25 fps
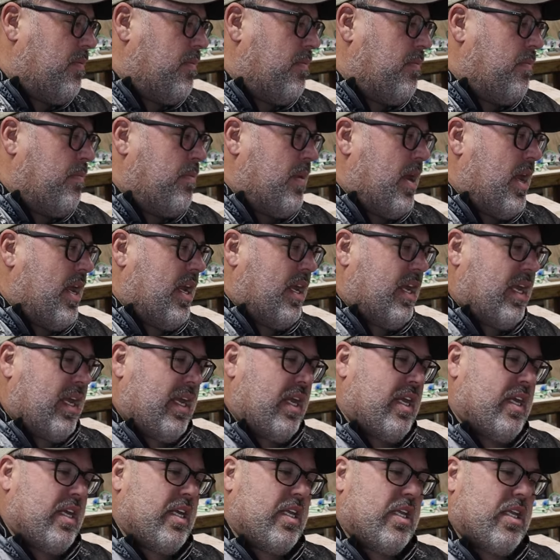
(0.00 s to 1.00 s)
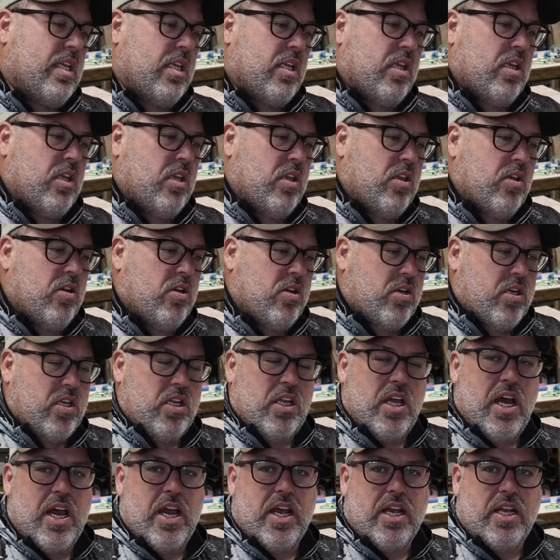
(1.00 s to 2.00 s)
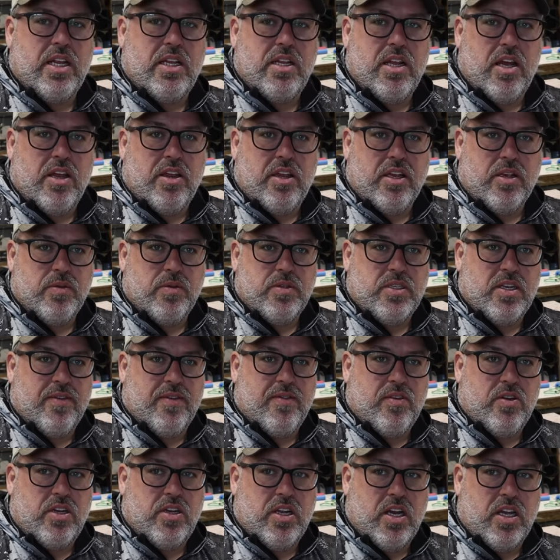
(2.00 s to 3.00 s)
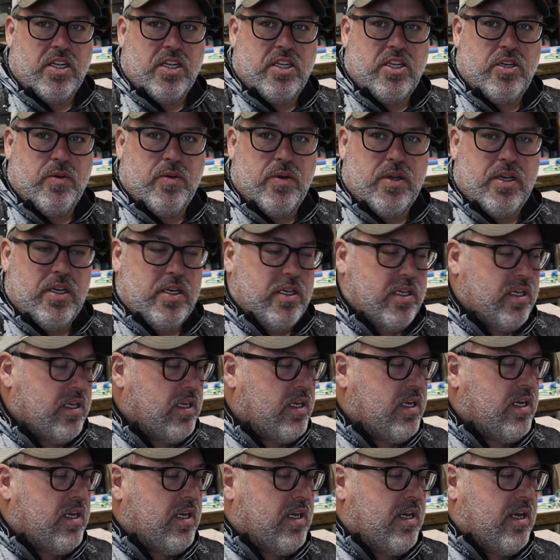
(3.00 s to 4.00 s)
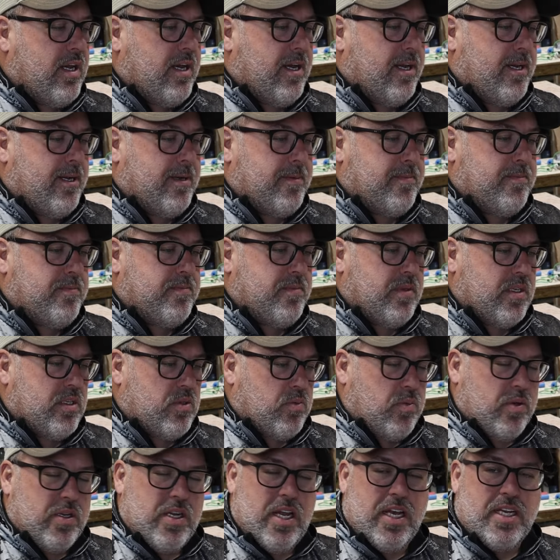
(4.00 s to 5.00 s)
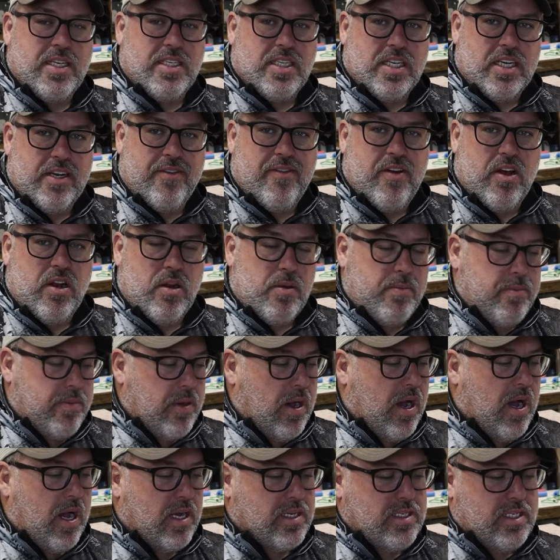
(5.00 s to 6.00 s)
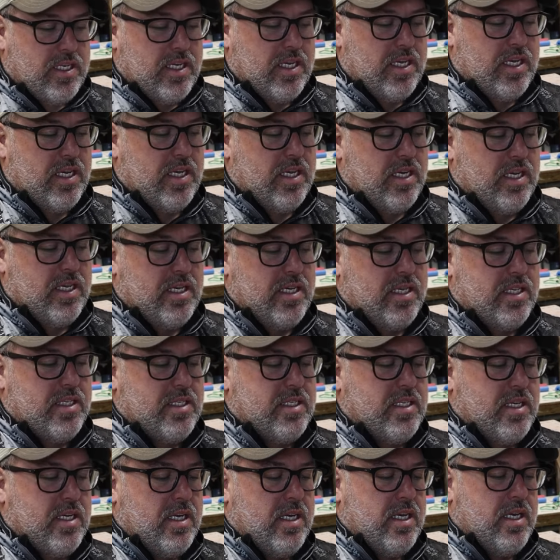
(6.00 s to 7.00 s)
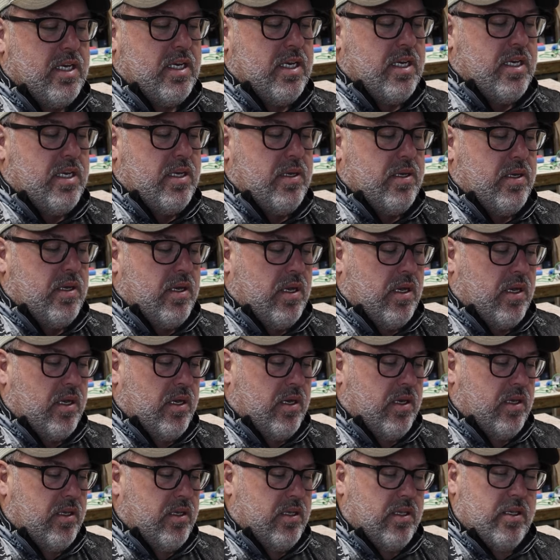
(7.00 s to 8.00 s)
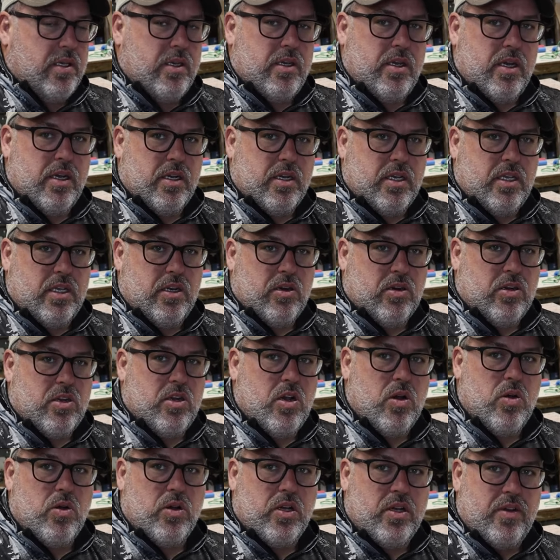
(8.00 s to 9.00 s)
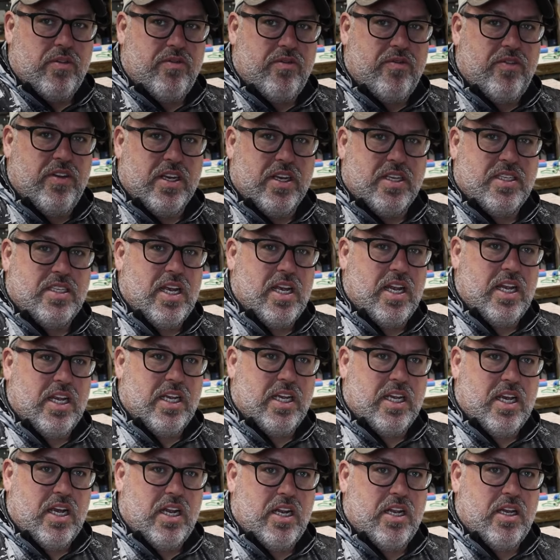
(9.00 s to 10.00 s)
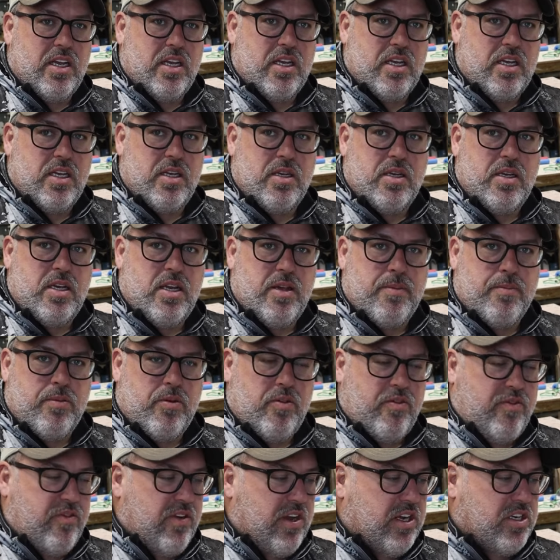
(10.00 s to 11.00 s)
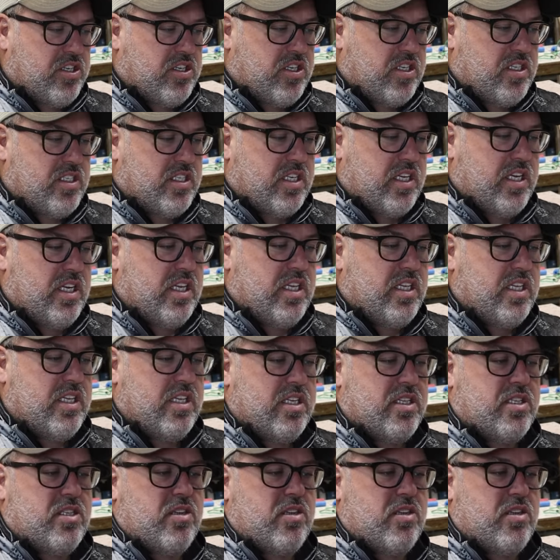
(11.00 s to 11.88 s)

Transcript: make it look like nothing was ever done to it. Um, that's one nice thing about epoxy is uh, a clear coat can fix any kind of imperfections in the